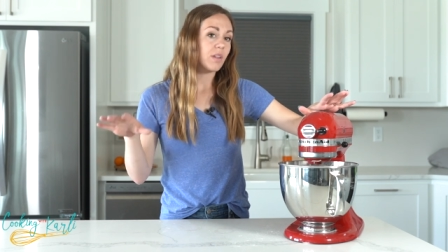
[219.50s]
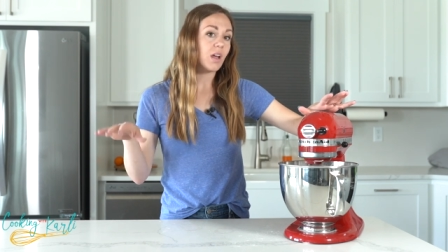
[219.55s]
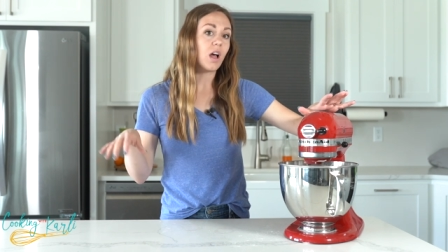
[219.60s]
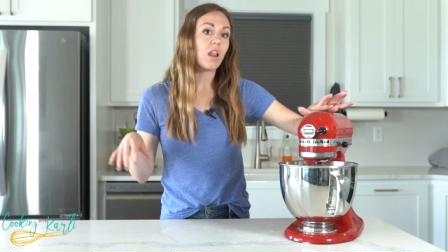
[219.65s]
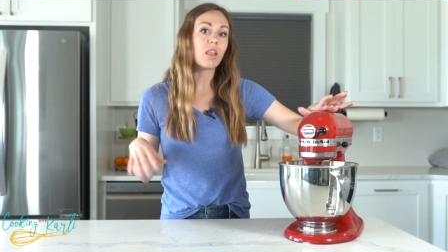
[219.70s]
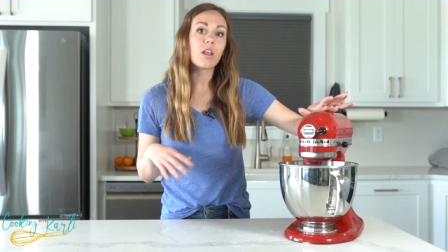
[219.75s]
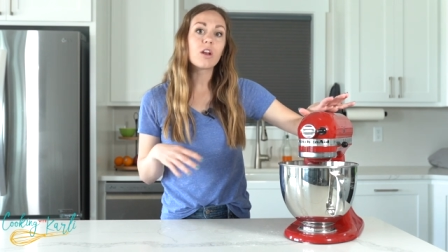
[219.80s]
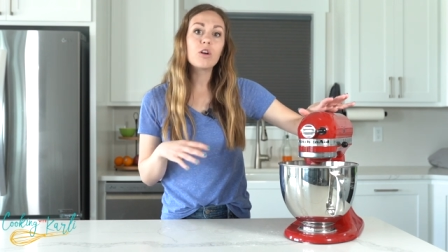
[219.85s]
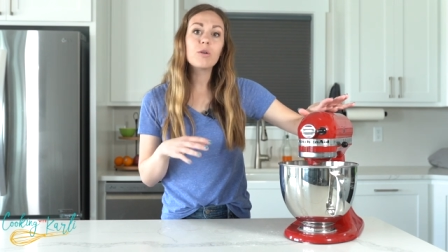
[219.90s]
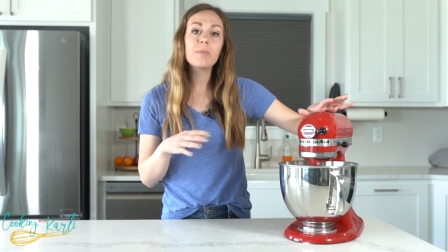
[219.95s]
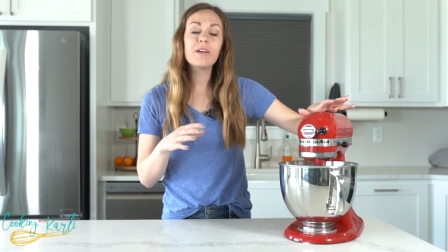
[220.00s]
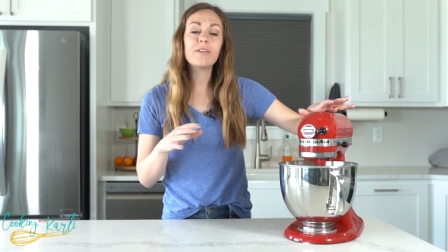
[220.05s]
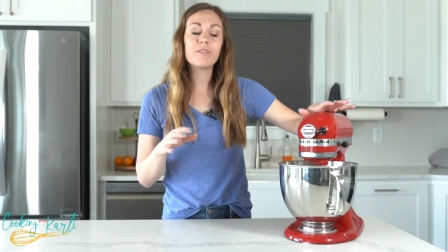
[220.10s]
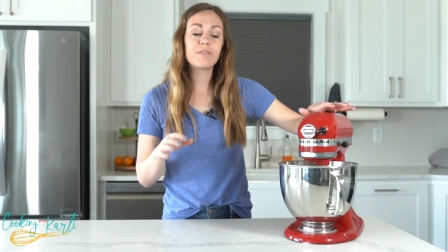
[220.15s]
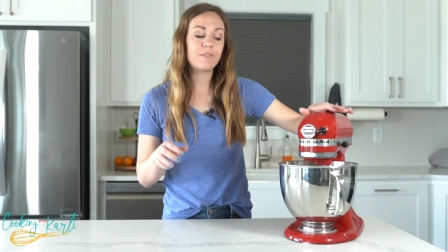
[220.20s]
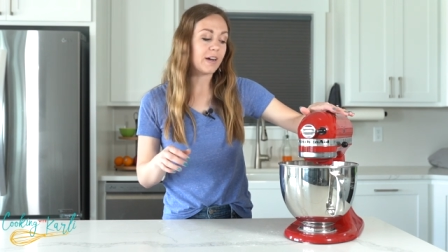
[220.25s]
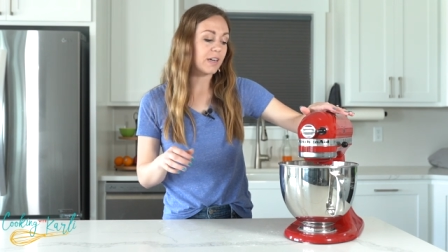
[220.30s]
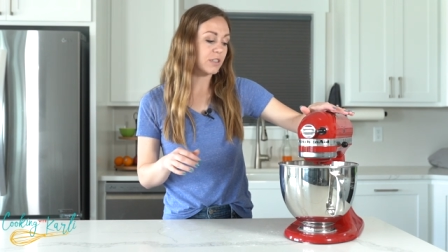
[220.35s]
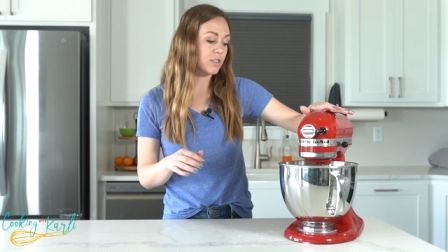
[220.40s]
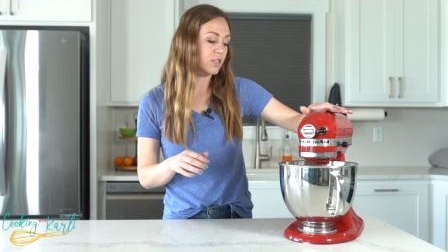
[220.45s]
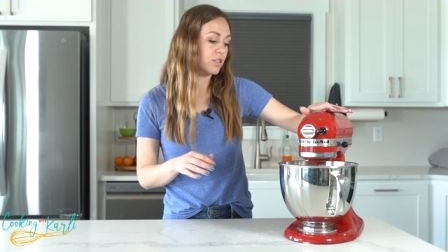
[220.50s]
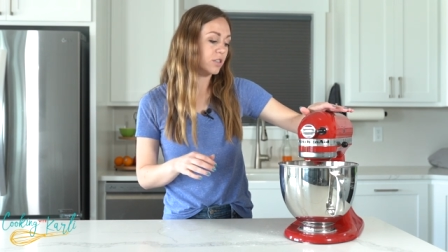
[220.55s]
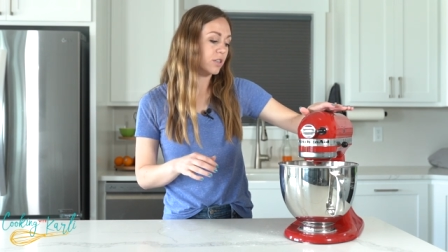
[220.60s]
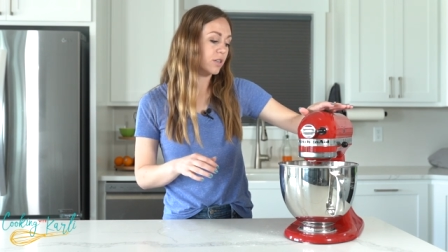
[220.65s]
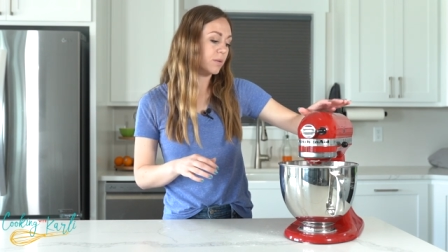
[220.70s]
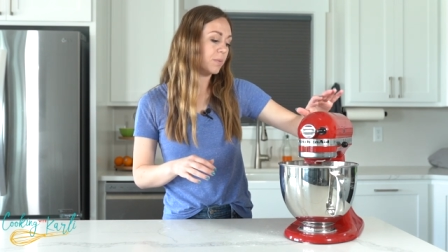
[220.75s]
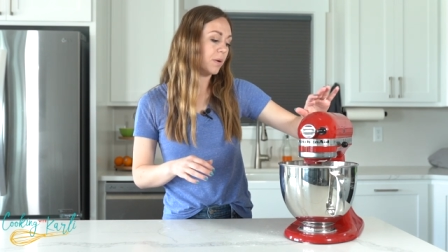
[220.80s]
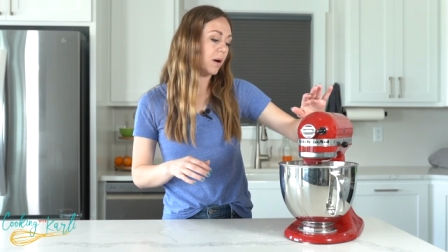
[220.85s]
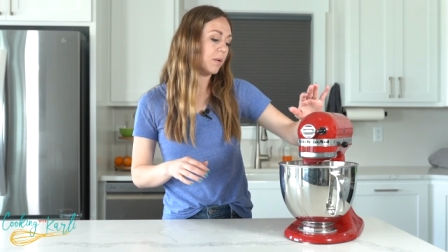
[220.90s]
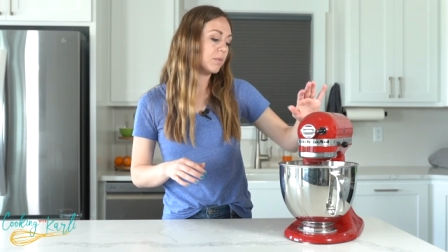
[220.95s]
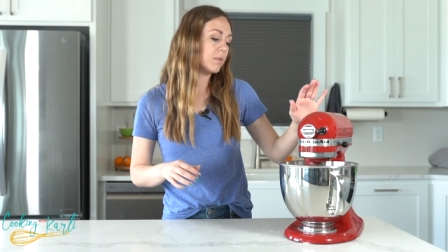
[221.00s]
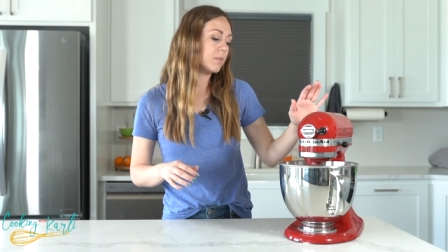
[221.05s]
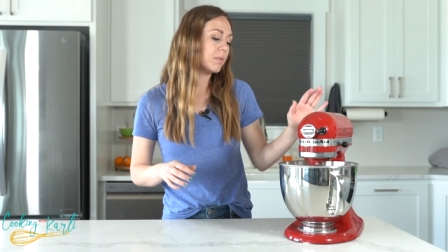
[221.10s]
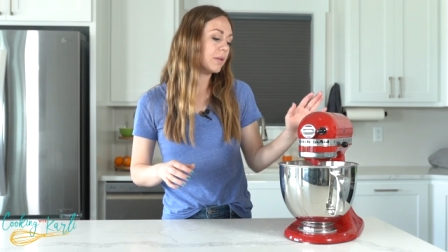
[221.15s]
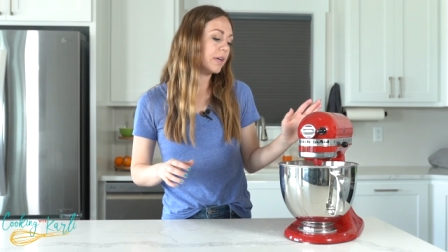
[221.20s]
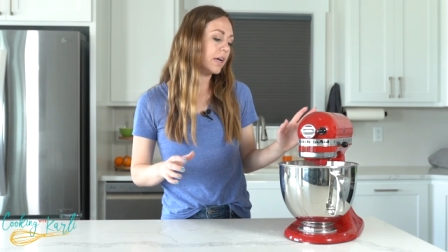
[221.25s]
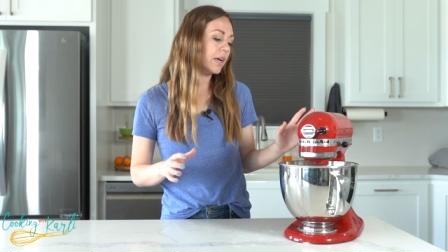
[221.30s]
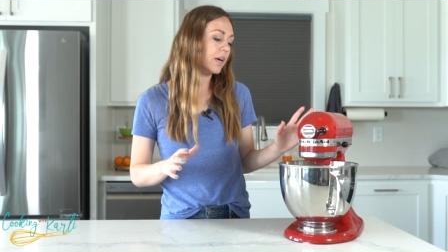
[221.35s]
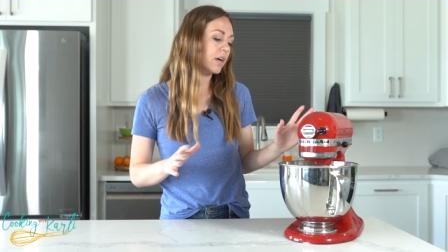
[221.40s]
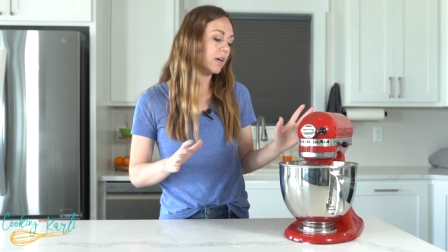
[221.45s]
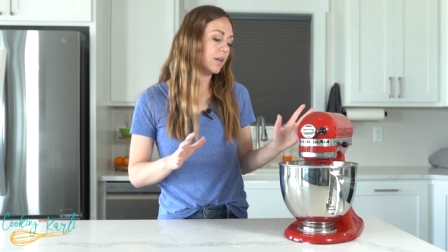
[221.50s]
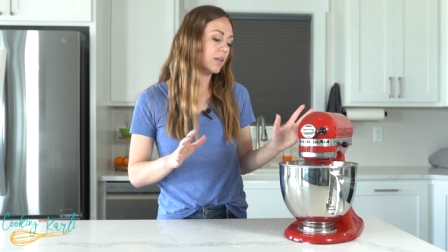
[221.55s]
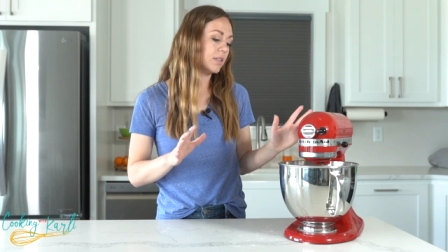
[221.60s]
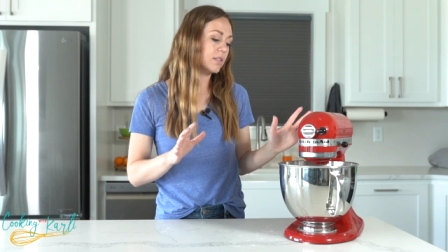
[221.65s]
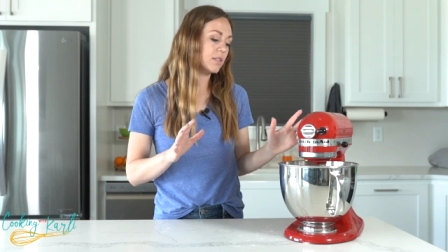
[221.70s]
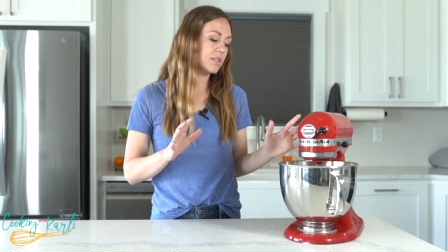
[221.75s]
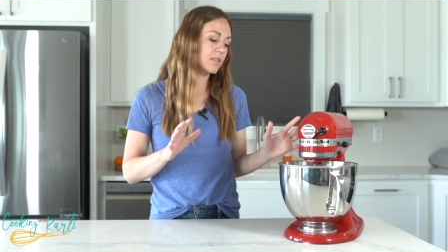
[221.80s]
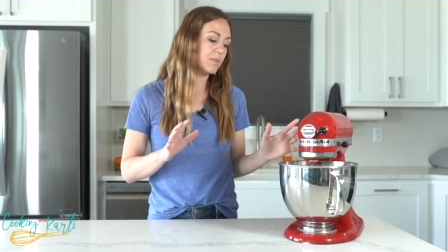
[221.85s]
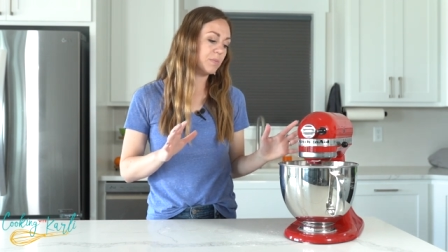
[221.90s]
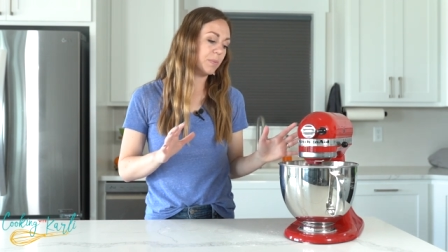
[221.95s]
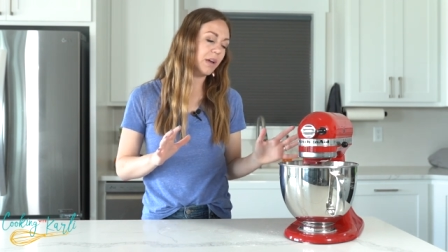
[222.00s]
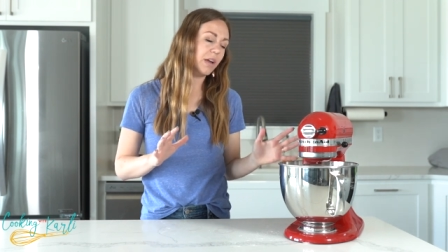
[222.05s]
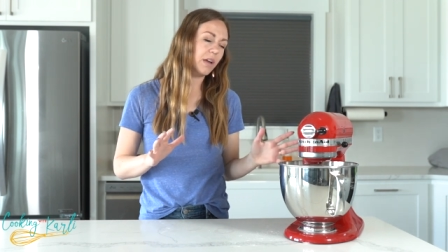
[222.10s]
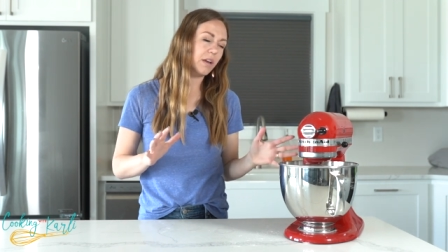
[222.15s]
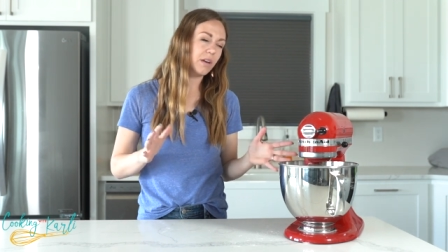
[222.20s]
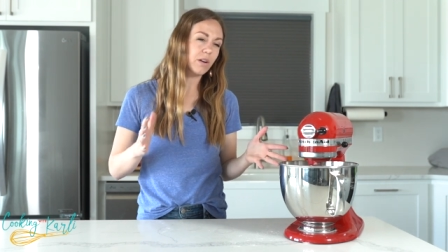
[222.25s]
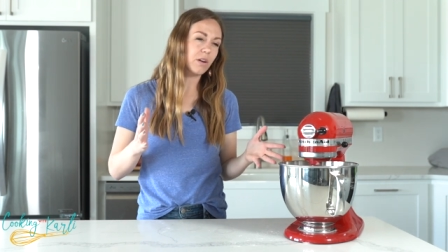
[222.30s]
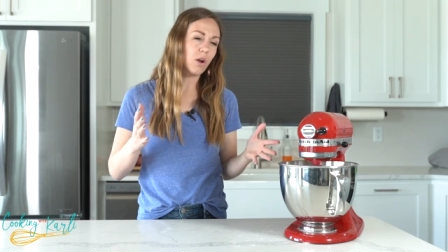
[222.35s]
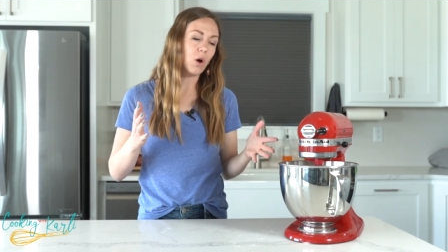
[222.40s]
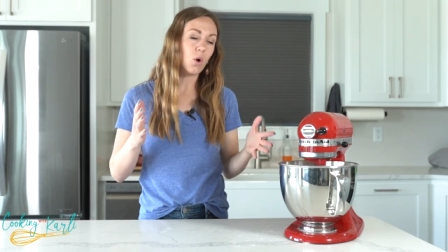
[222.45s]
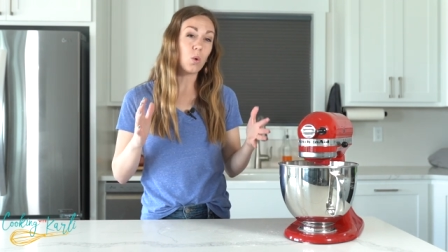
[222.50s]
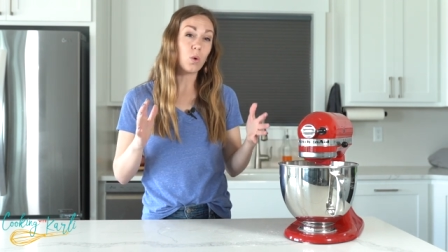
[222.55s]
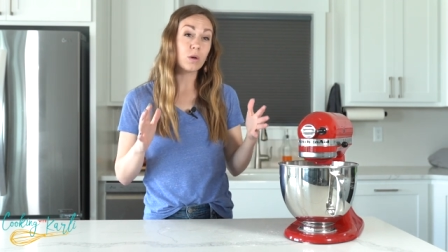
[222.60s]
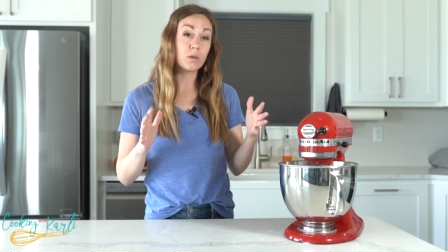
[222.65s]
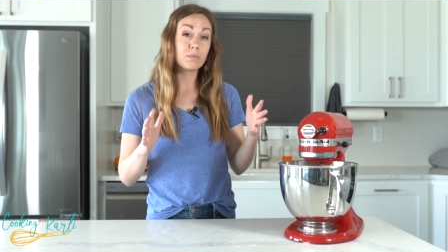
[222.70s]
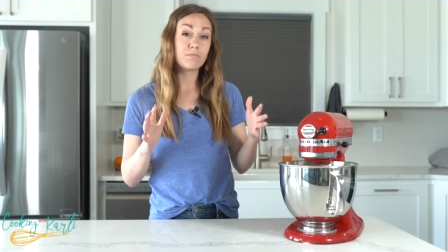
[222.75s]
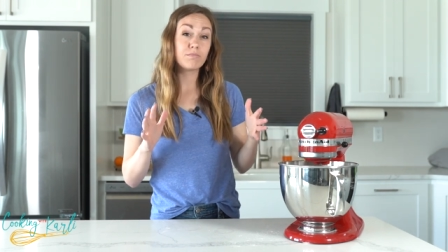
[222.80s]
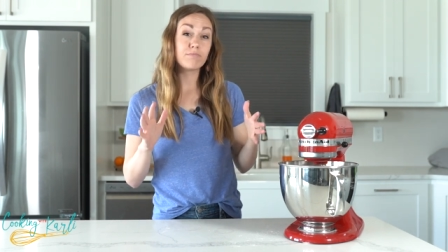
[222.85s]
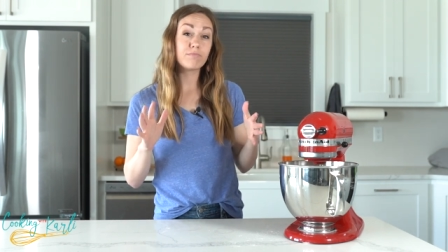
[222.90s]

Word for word: a little bit faster, probably on speed, you know,